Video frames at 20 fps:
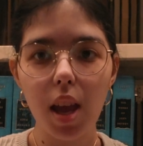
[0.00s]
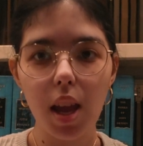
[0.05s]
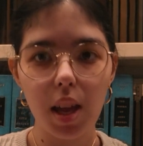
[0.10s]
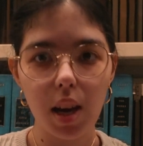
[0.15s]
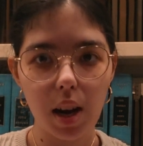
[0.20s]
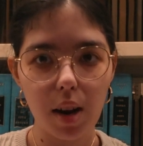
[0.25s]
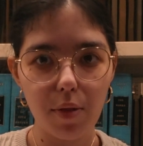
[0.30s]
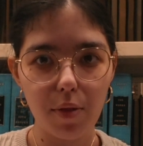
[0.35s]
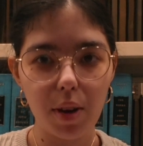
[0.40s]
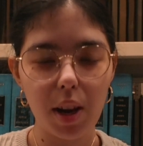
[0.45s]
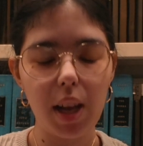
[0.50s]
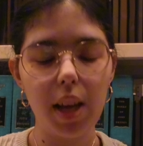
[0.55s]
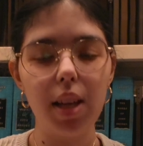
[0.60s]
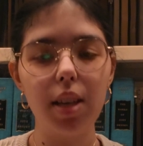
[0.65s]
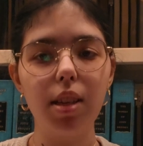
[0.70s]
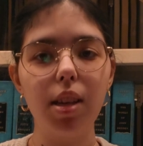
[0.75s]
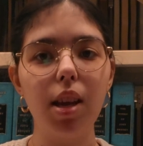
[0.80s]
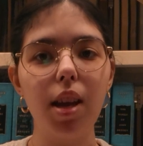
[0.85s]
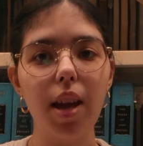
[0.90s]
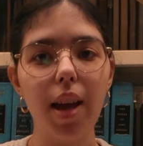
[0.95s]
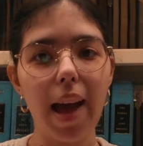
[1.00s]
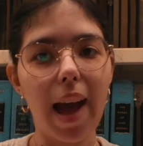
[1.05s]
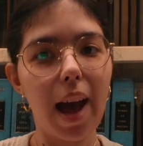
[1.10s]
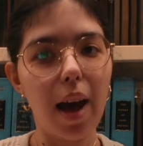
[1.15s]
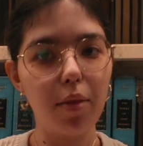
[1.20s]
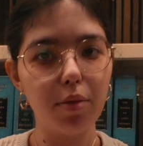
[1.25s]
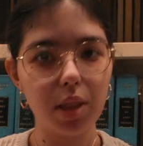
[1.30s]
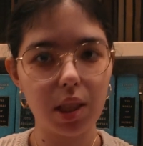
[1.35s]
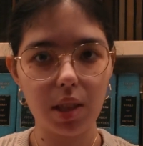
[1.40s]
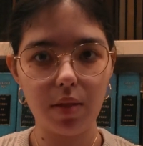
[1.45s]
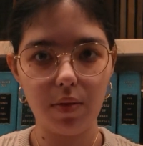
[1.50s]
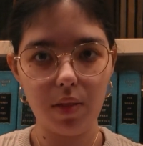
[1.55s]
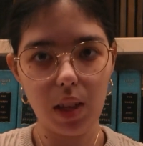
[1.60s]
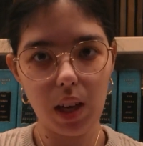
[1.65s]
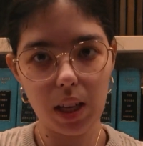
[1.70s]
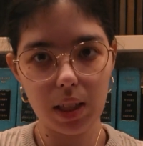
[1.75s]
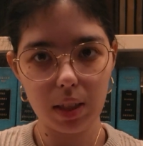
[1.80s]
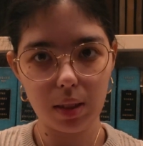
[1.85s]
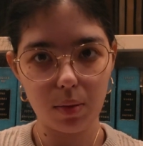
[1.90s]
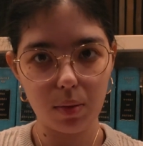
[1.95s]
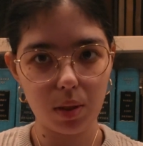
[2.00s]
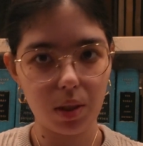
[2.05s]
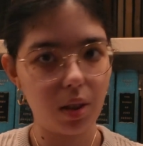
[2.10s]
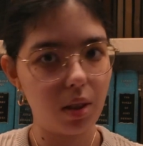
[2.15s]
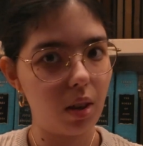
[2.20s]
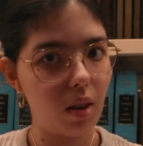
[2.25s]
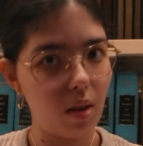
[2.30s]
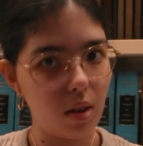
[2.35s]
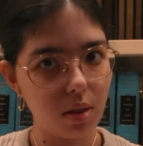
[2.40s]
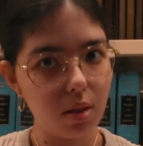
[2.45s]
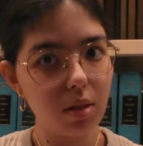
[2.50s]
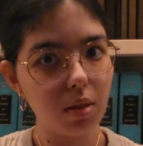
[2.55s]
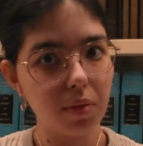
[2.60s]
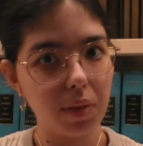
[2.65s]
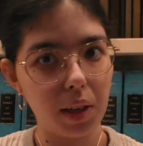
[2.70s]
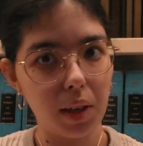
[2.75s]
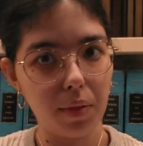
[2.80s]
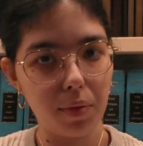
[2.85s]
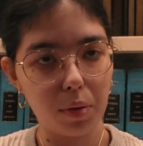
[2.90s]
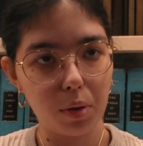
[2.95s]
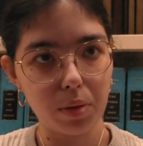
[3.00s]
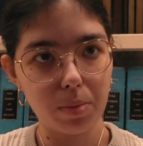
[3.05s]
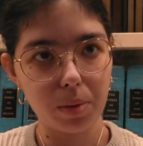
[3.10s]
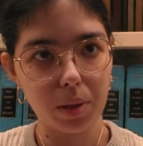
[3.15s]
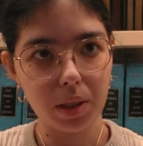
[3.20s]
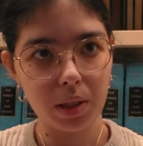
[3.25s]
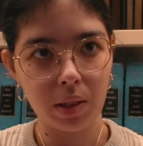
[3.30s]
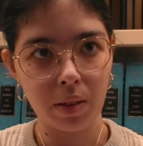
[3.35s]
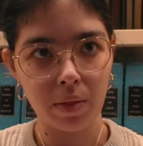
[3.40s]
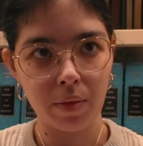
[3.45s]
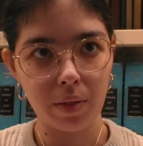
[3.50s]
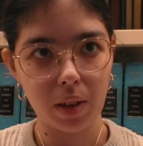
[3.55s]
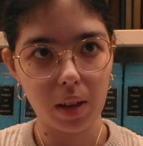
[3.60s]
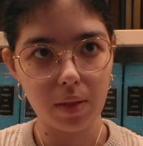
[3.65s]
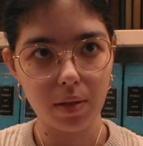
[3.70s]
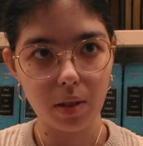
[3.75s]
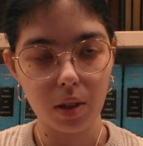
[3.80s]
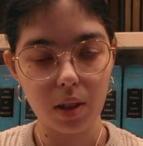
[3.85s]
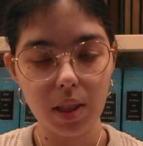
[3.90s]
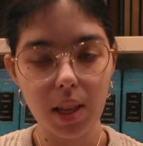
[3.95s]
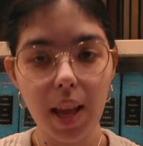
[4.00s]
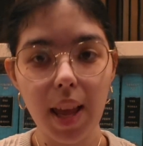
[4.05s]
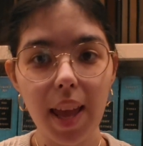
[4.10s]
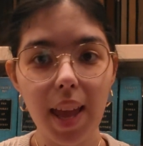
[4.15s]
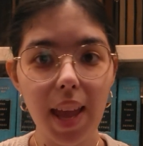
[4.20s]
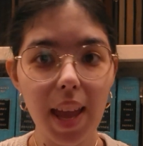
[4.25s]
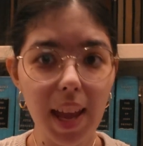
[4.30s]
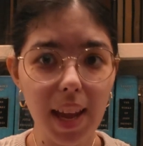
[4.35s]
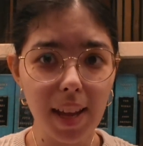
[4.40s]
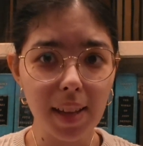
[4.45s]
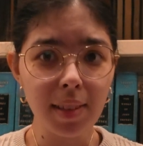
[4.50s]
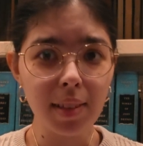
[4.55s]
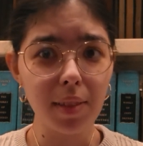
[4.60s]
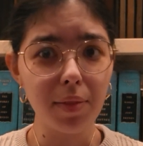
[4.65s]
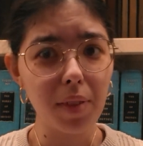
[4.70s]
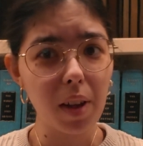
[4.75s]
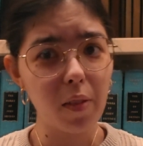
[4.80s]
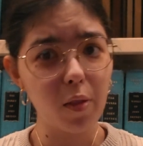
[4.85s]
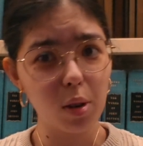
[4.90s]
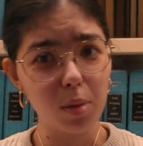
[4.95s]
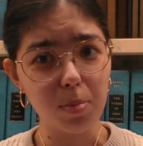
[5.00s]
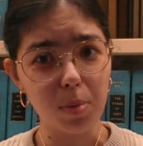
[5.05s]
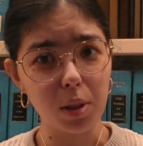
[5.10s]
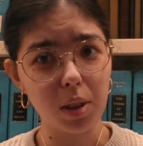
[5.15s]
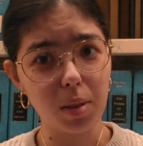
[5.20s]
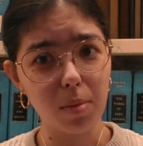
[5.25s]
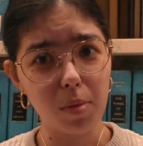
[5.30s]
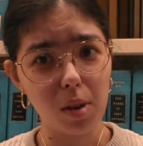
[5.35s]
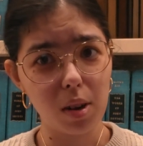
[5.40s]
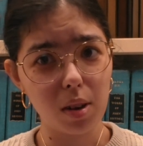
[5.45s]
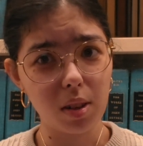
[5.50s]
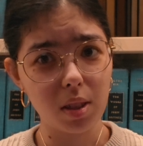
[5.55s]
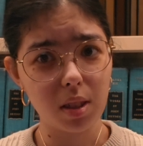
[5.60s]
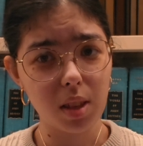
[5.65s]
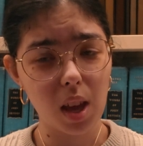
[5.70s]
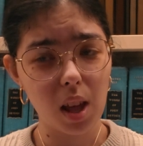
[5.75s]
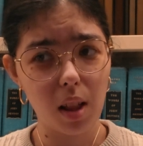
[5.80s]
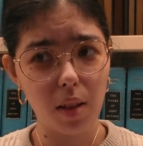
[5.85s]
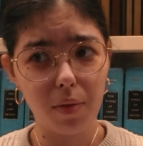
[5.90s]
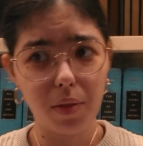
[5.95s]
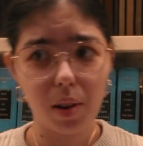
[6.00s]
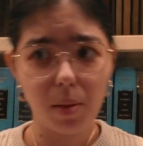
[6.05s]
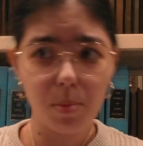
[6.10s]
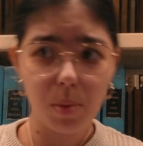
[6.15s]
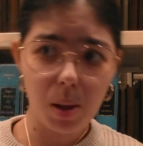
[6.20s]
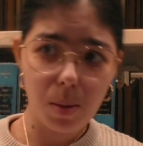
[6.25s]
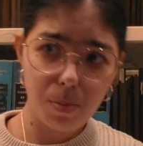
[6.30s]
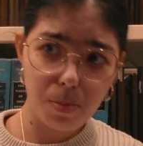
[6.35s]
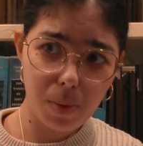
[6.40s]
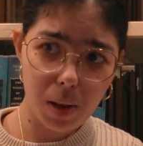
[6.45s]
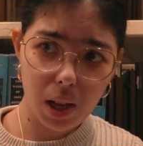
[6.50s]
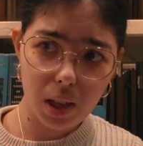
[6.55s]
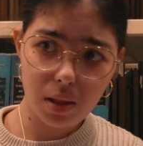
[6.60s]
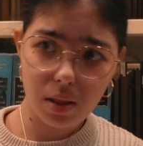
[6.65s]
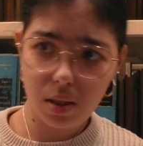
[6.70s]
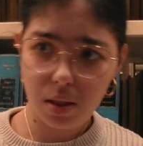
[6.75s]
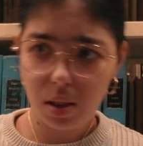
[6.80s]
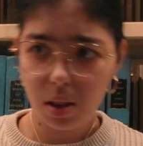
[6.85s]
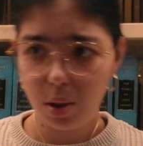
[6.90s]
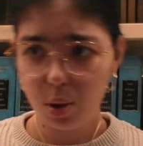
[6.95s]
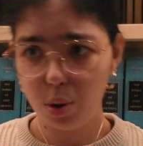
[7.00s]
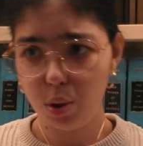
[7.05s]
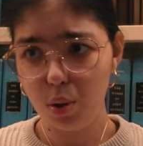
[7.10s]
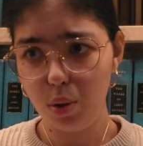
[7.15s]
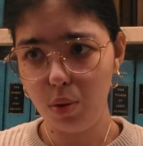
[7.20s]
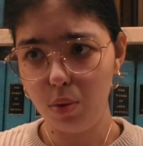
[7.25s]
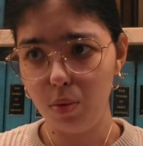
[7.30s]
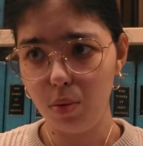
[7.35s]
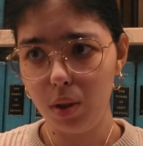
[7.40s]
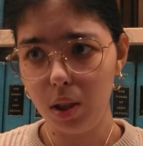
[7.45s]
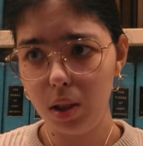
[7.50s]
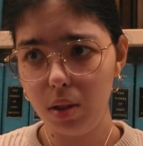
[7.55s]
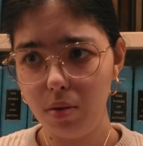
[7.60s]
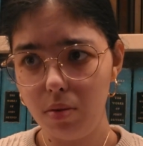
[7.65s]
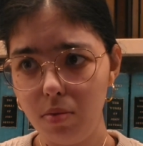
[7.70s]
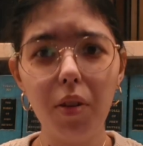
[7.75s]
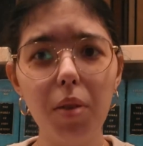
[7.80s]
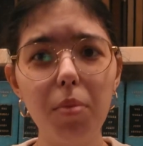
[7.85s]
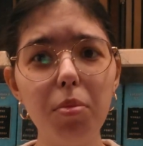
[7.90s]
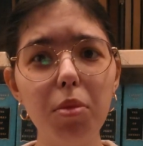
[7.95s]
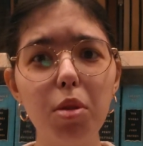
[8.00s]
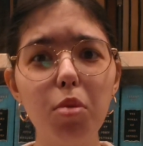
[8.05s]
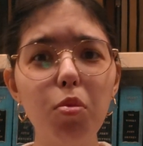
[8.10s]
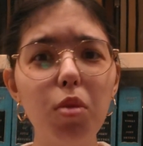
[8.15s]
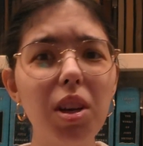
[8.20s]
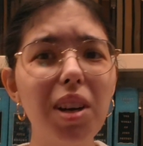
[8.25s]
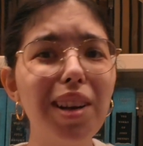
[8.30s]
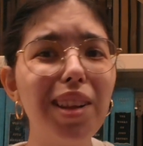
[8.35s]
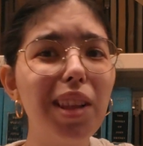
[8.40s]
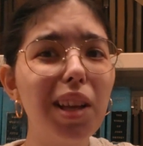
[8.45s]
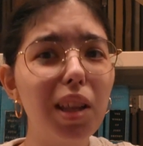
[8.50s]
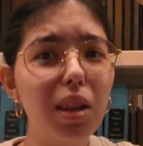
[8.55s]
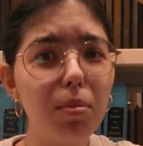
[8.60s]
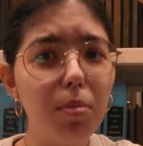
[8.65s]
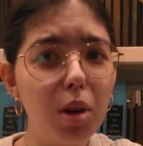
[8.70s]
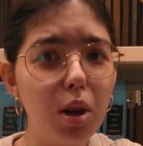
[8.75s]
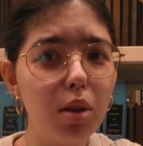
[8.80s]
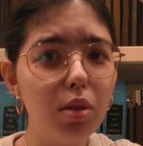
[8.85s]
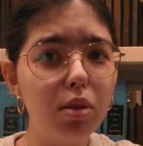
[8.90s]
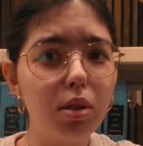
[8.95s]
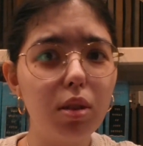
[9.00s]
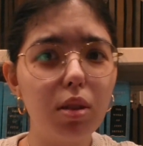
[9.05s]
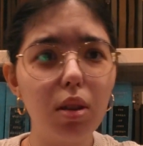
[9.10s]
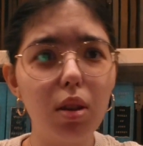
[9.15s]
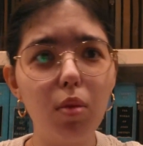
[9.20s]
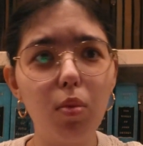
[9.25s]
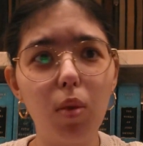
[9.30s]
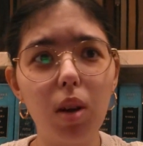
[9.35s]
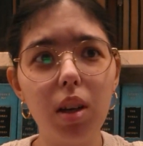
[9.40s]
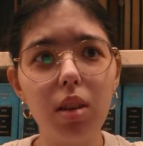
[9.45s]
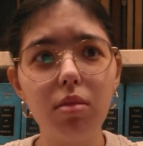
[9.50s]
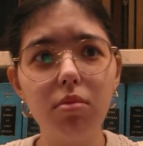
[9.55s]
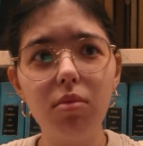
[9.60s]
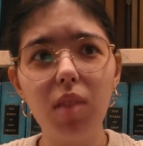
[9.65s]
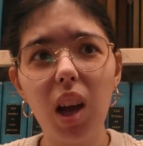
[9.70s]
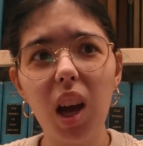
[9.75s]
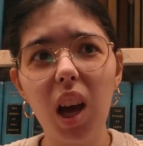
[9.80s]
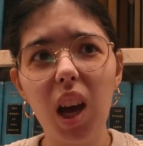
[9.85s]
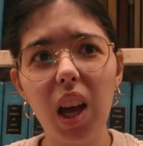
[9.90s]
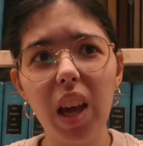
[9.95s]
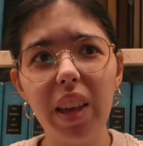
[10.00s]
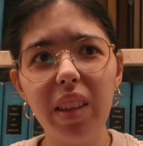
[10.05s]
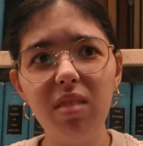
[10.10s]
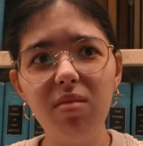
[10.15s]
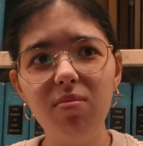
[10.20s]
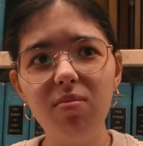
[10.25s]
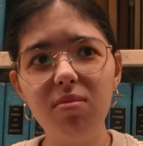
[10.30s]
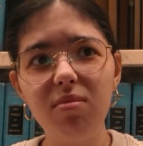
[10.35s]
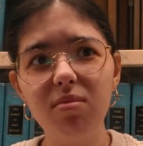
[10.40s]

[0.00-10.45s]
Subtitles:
And I read House of Dusk, which I also rated 4.75 stars. And if I were to put them on a scale from best to, from the one I like the most to the one I